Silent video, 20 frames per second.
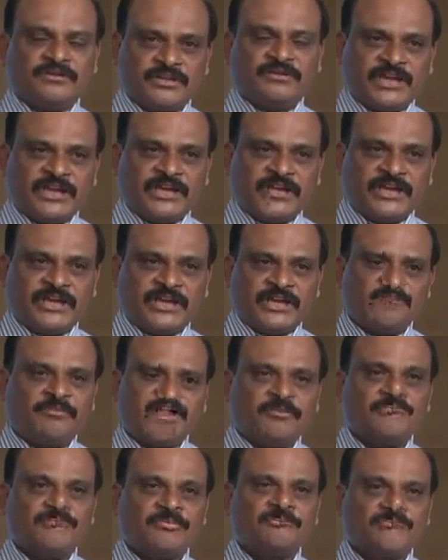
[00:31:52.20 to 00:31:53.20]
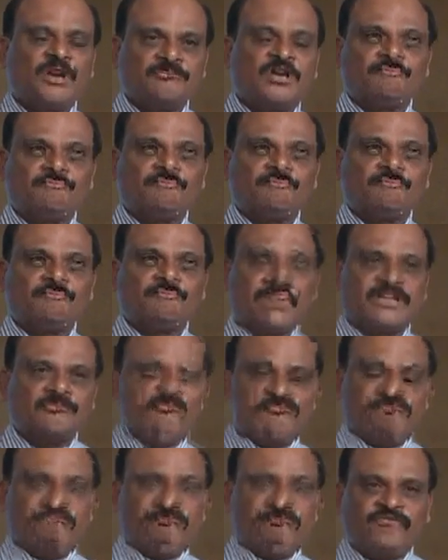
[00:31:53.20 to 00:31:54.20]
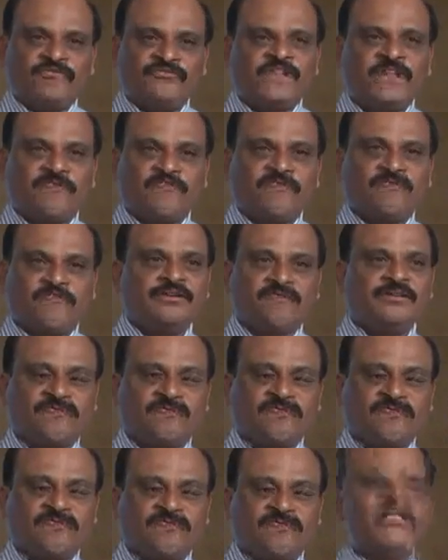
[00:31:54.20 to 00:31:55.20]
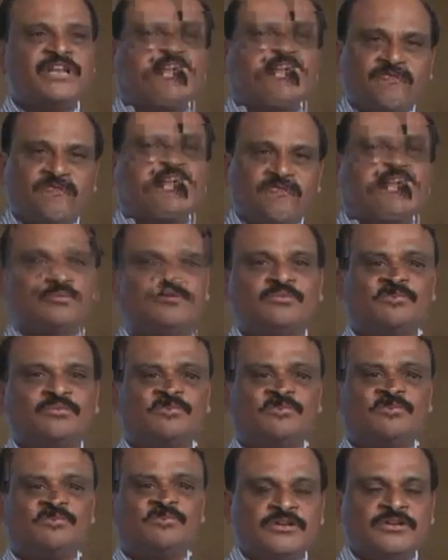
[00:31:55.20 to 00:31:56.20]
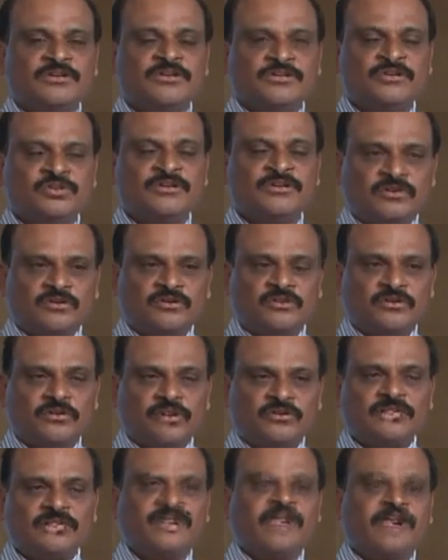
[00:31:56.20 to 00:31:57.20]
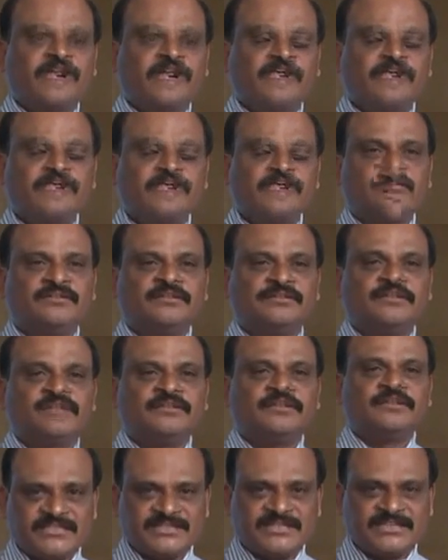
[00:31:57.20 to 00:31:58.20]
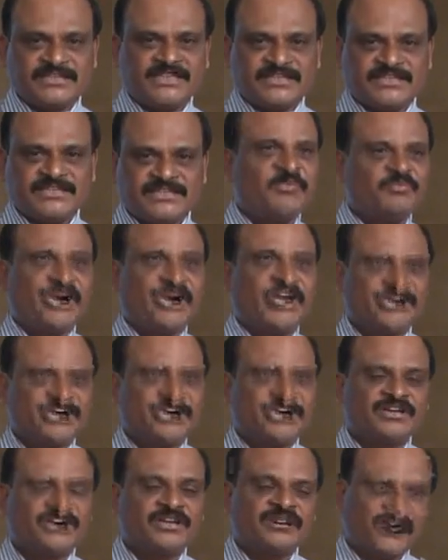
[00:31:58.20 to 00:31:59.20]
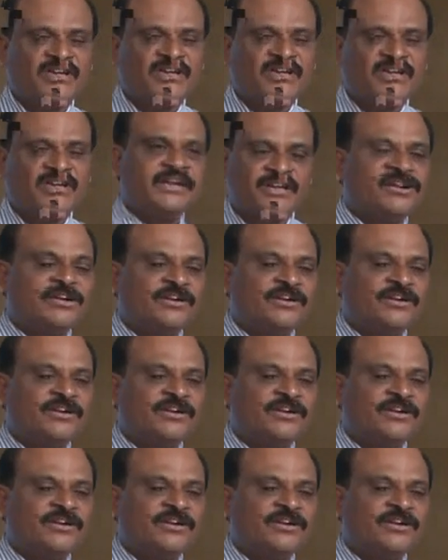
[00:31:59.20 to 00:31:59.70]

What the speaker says: the environment has to come up, means the level of thinking still has to come up. So for that, as a CFP practitioner or any